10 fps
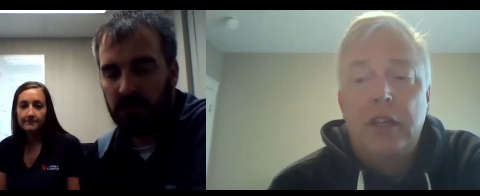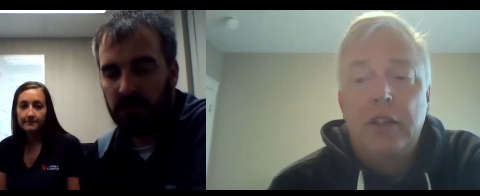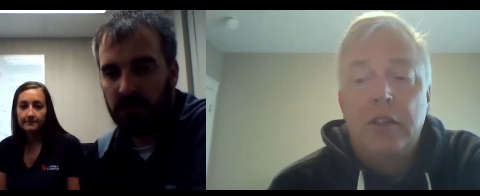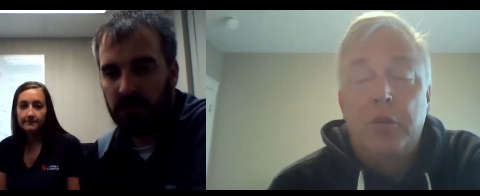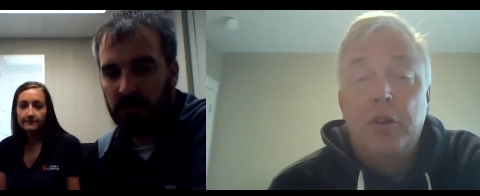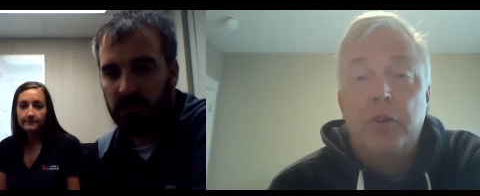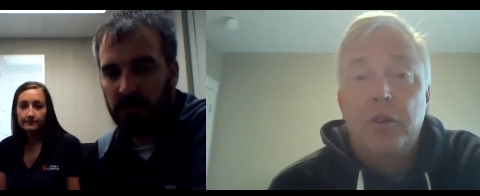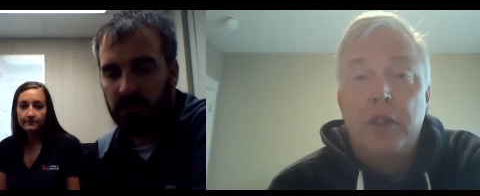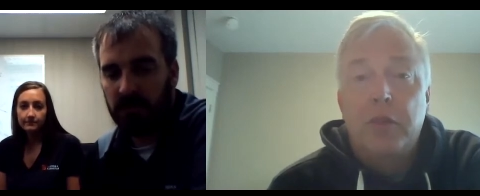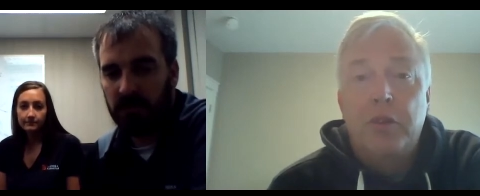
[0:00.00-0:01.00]
Speaker 1: seem pretty
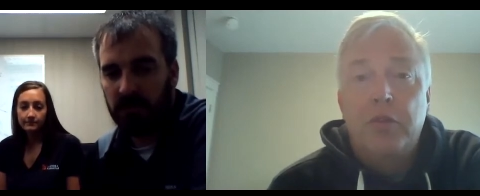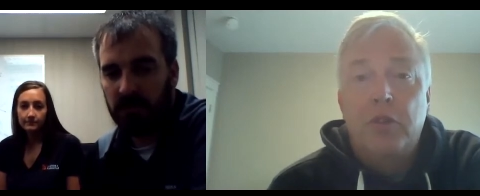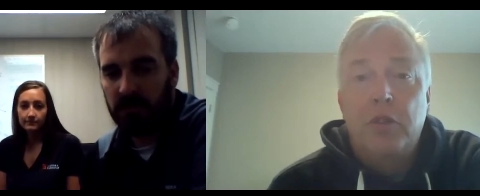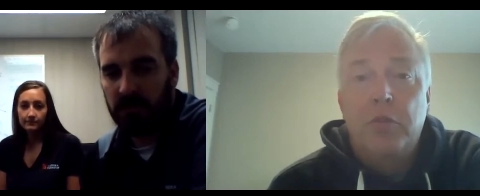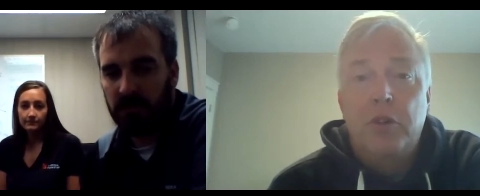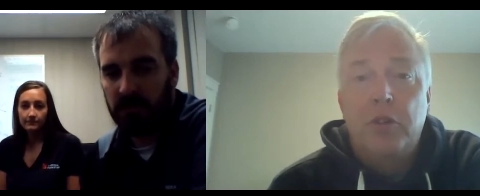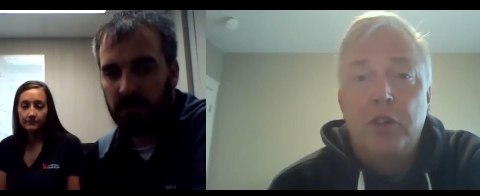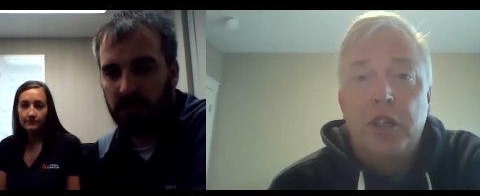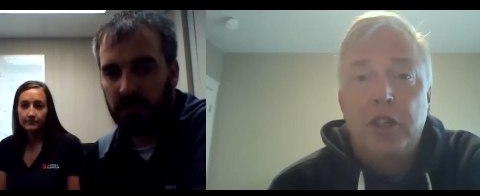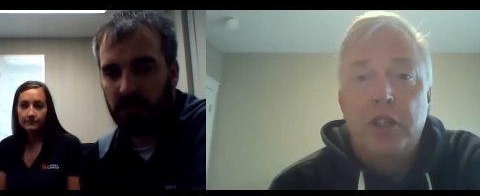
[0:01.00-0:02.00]
receptive to the manure
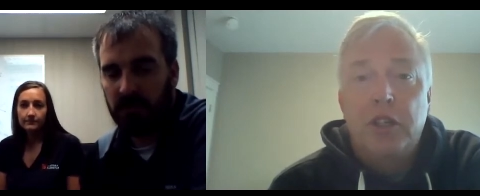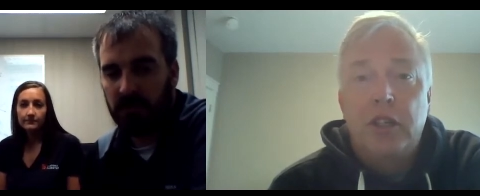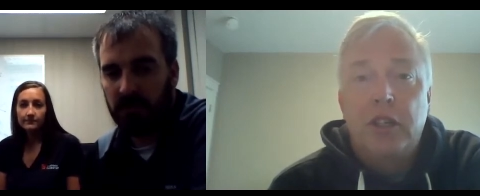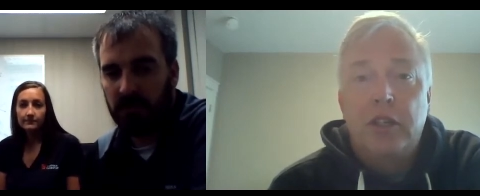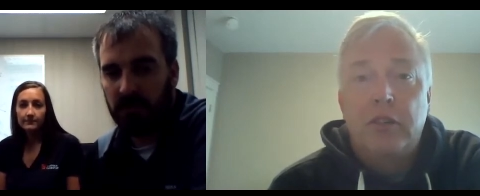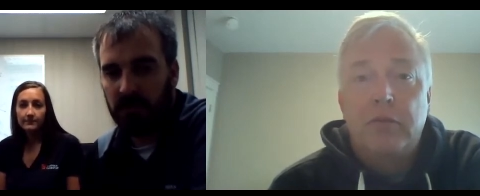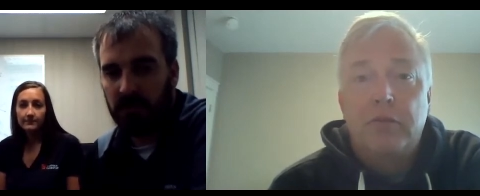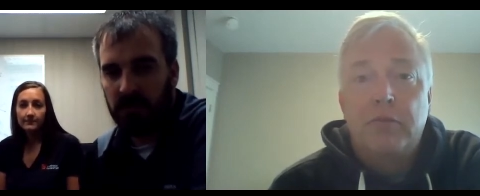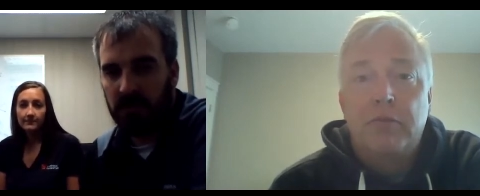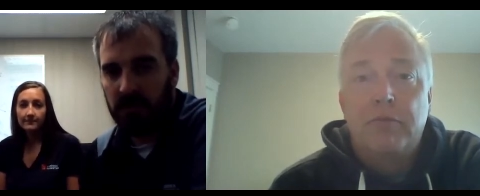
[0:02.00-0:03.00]
injection uh,
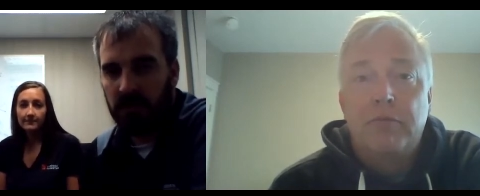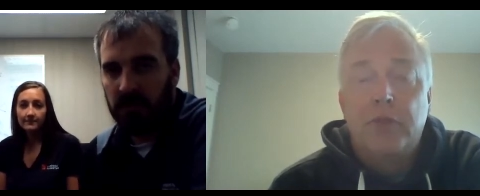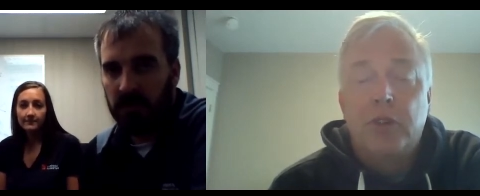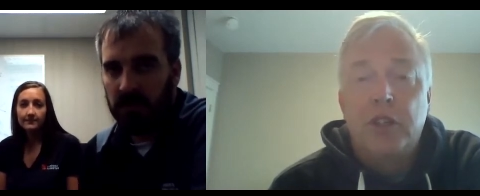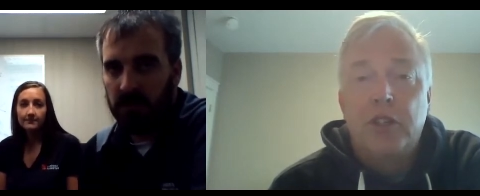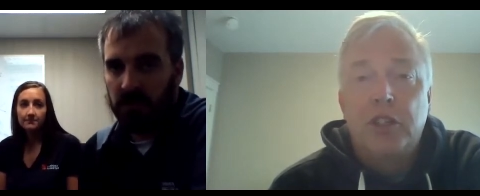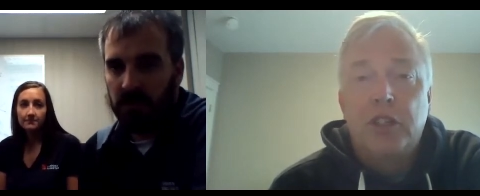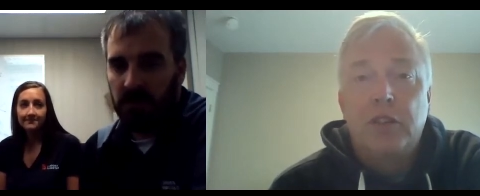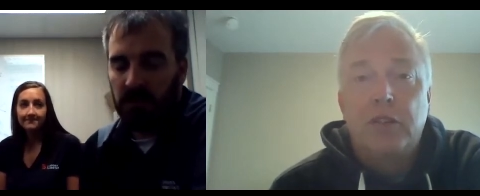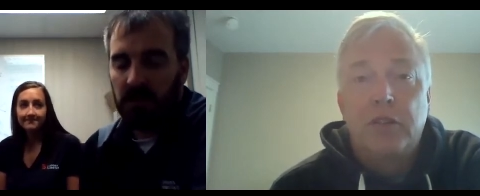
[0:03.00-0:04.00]

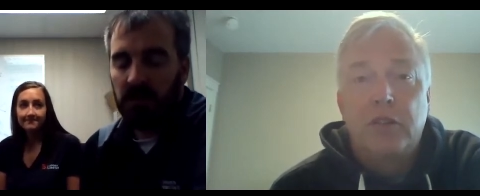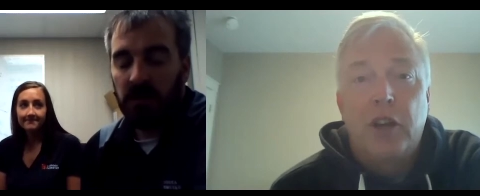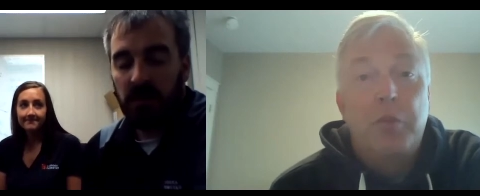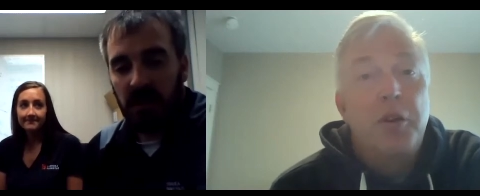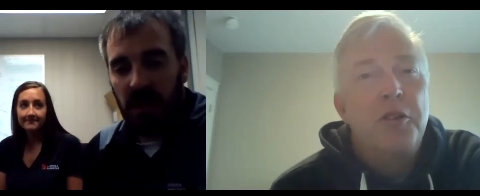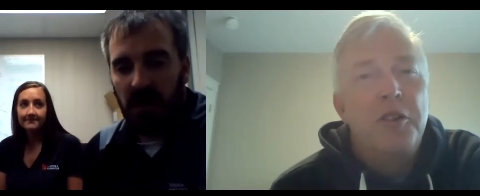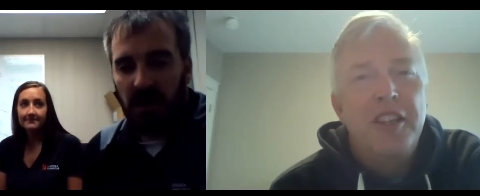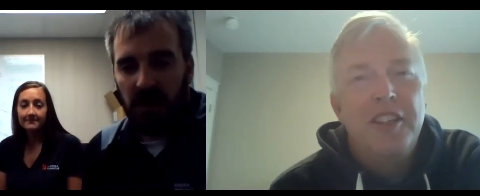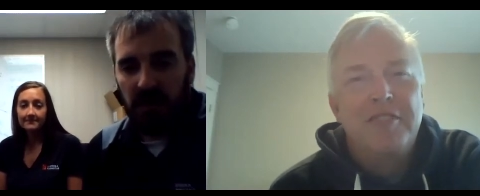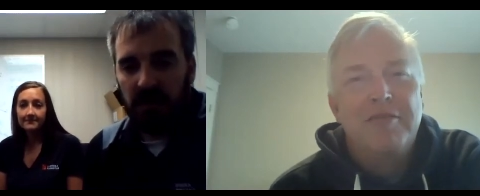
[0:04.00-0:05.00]
transition? or opportunity?
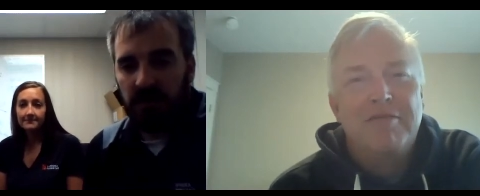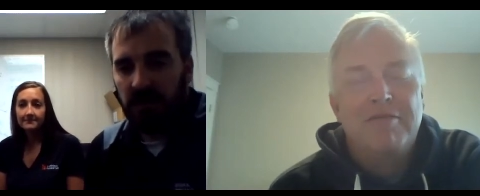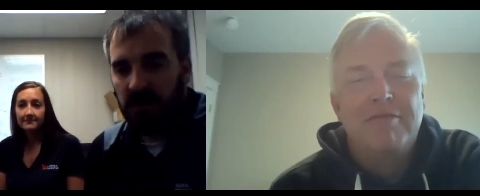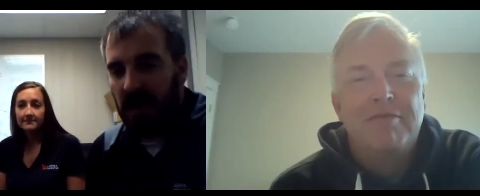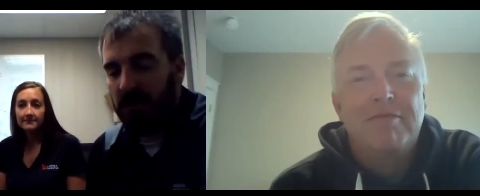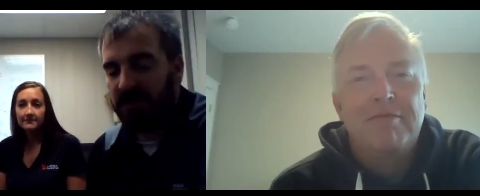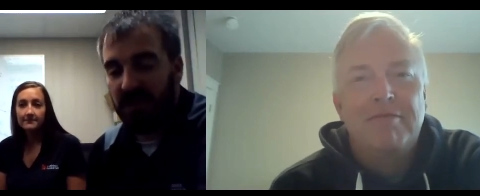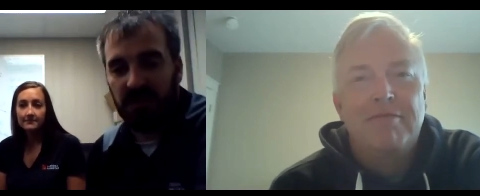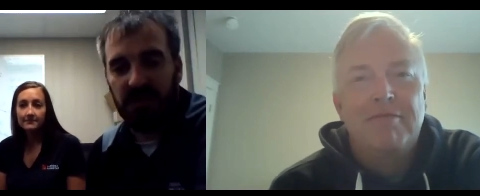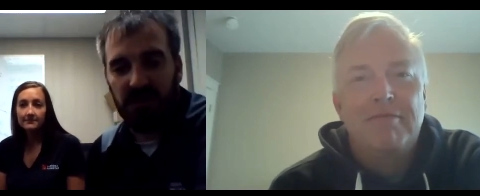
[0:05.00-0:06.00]
Speaker 2: I would
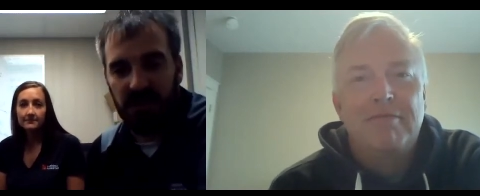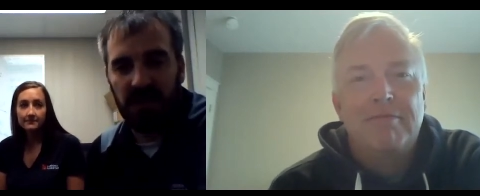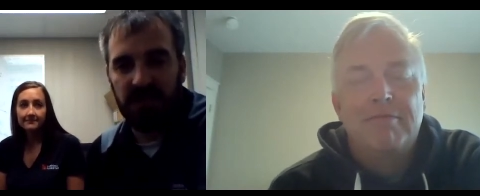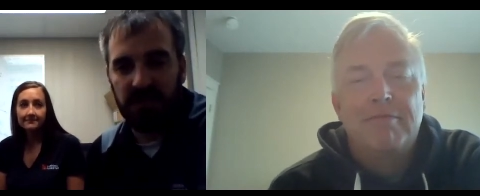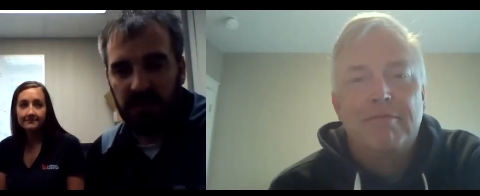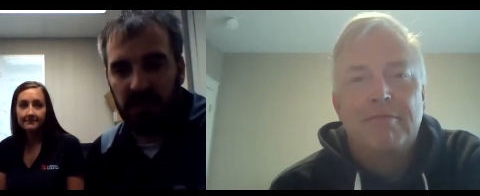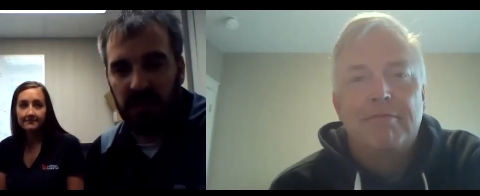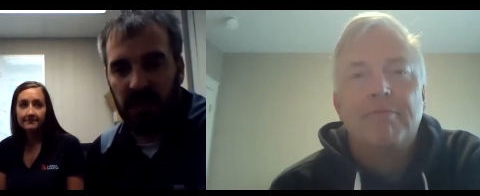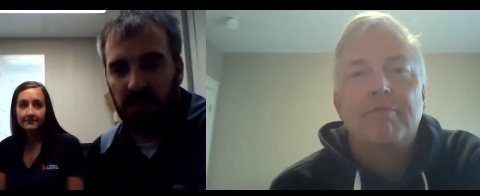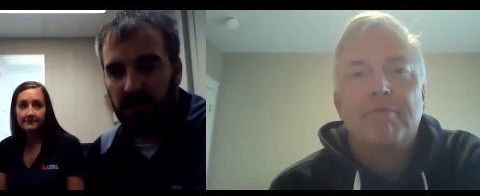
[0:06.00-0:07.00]
tell you yes.
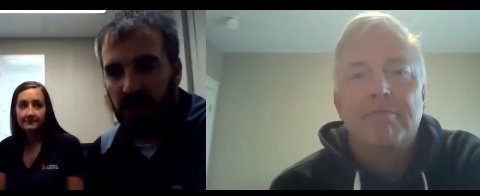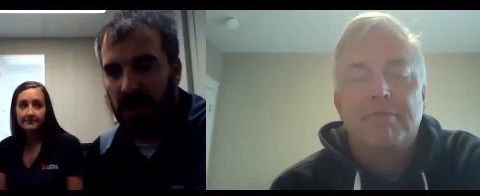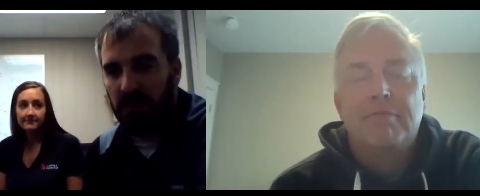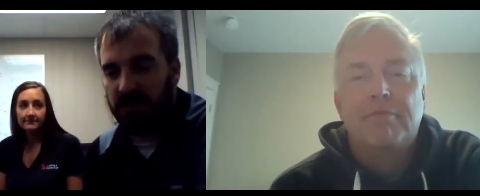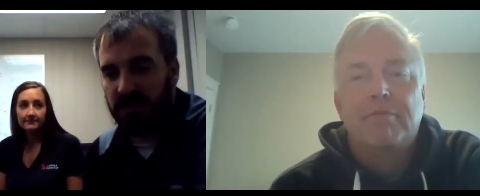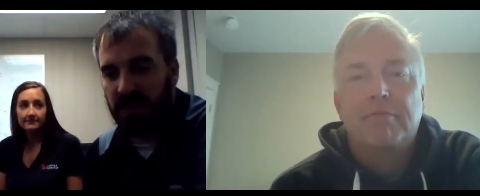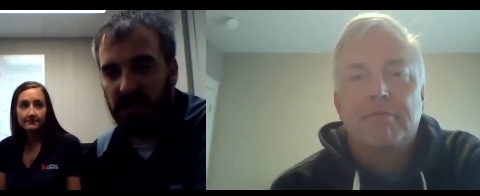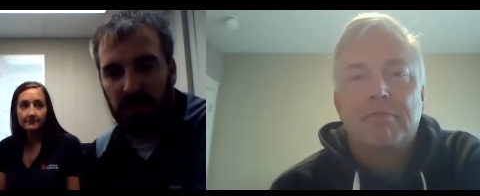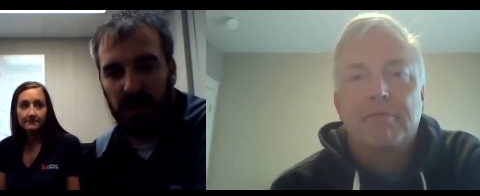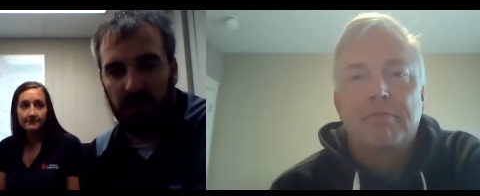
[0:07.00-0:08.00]
Um, I would
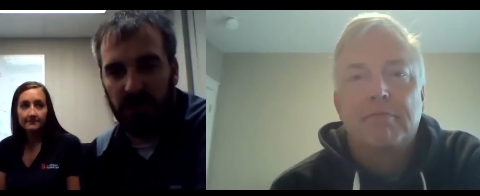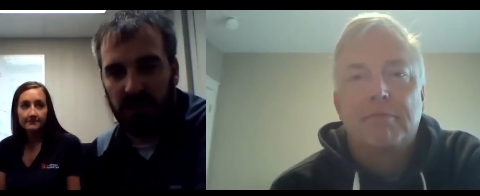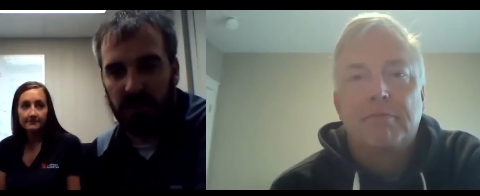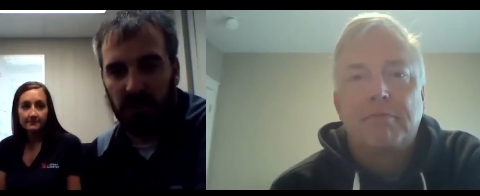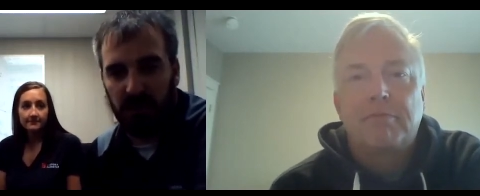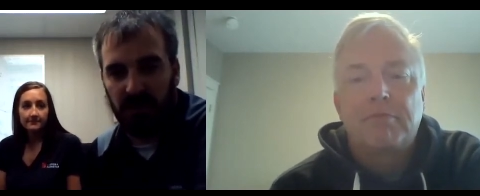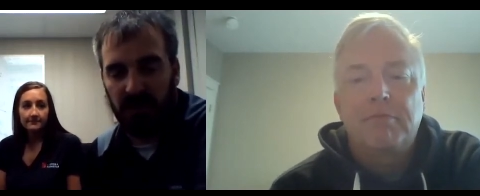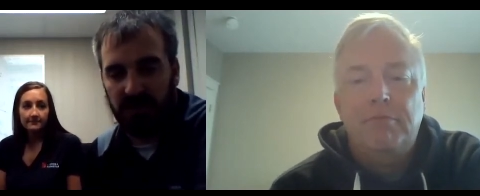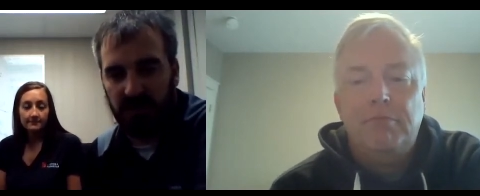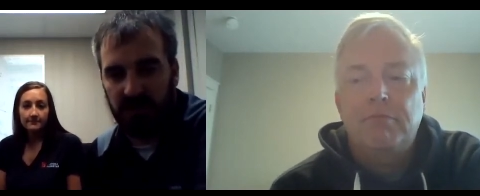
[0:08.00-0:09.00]
say it's probably a slower
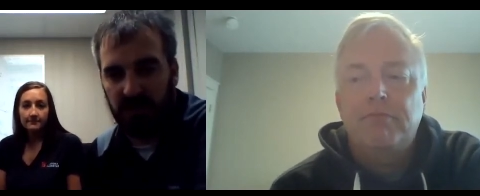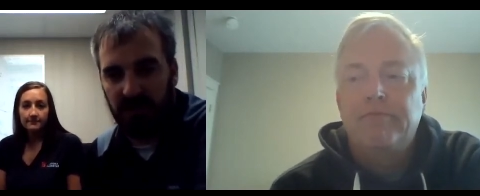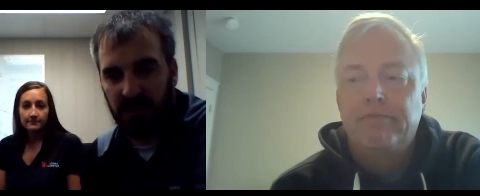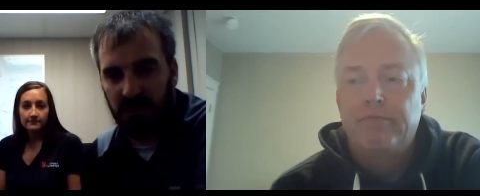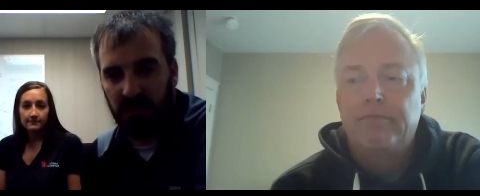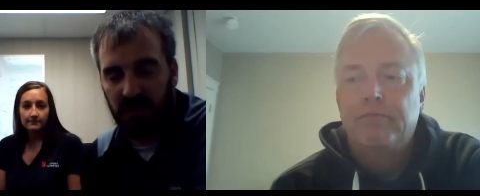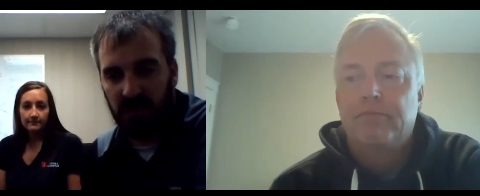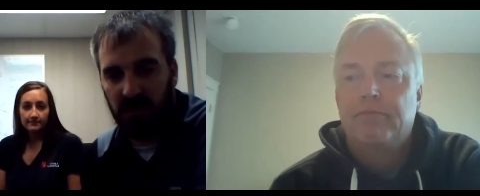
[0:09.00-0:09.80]
process than you